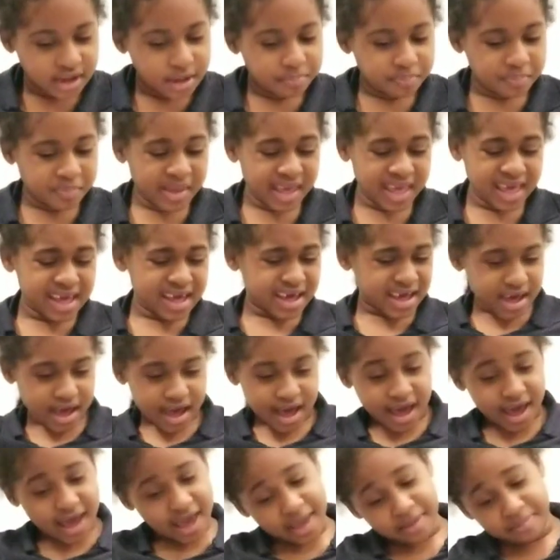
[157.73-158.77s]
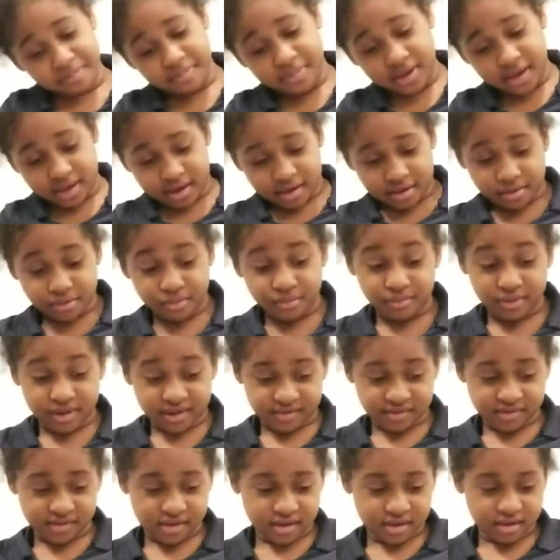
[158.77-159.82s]
Be Kind by
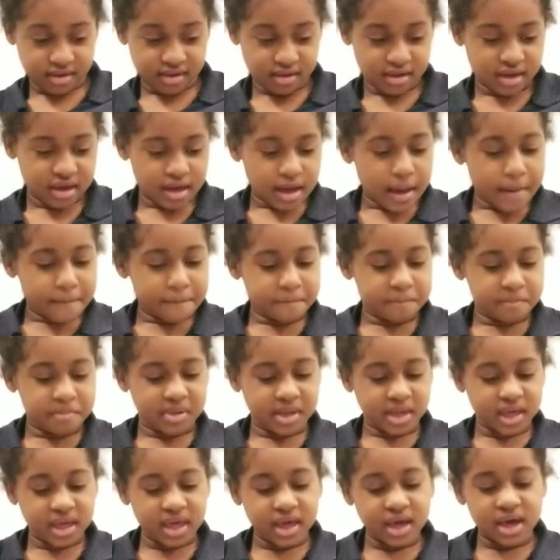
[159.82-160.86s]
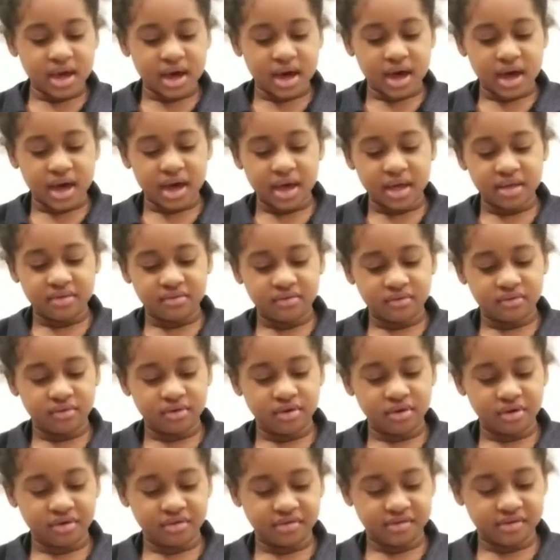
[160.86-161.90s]
Carissa. Be kind to
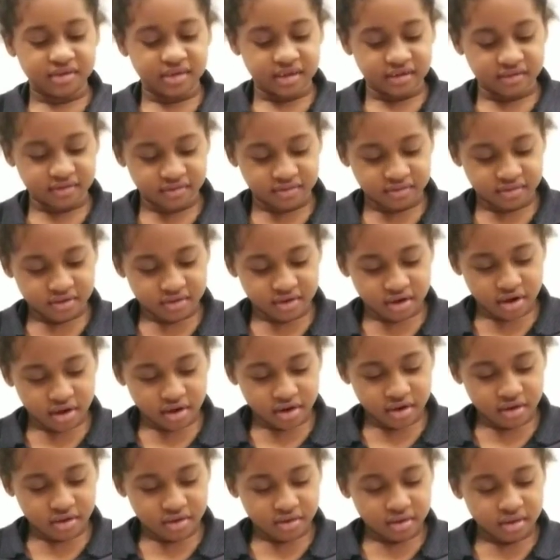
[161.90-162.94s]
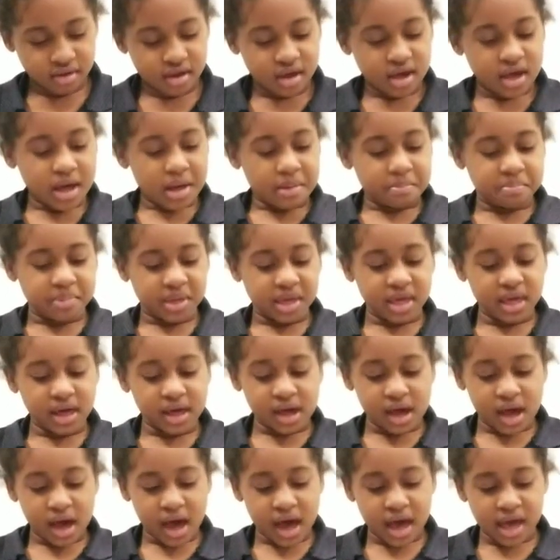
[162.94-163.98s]
your sister.
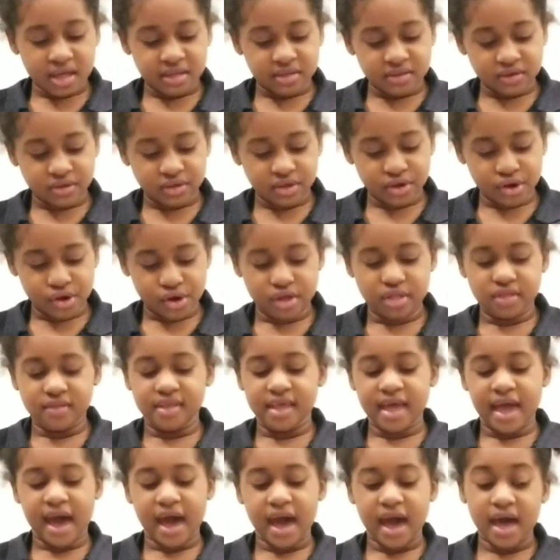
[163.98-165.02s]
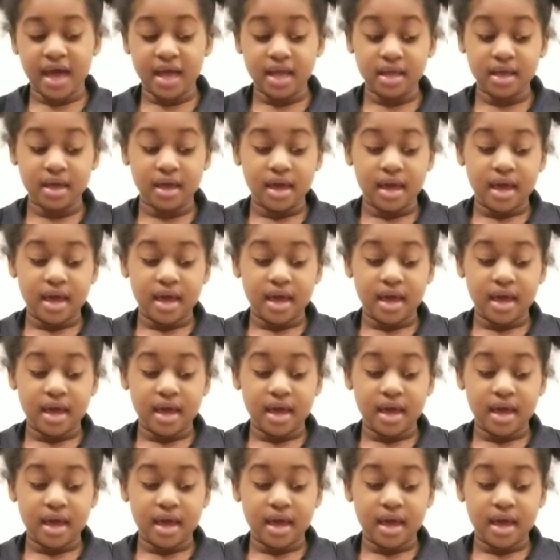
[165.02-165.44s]
Be kind to your dad.